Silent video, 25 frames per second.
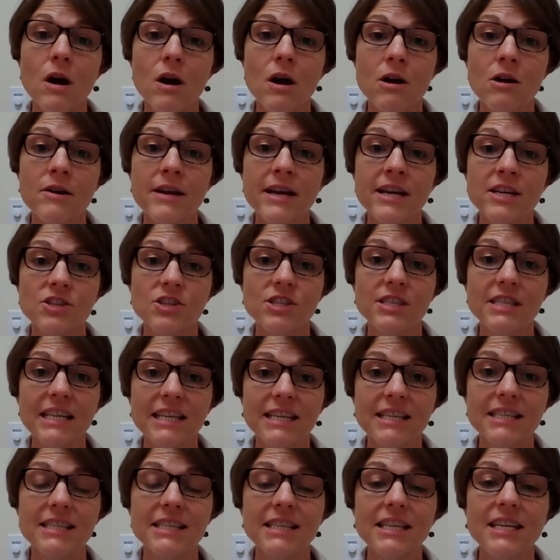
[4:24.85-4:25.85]
are age
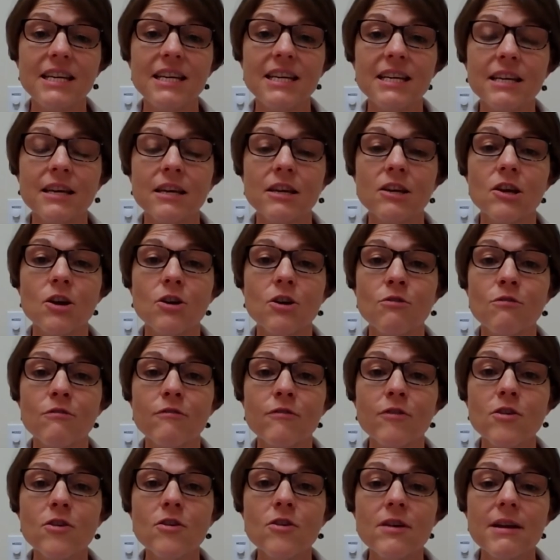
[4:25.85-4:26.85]
16 and
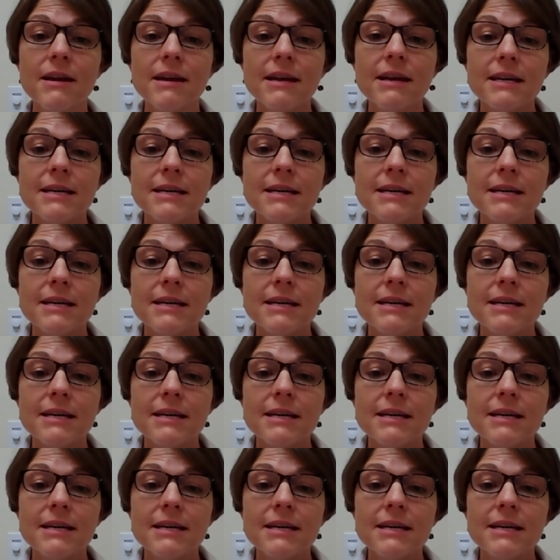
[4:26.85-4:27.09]
over.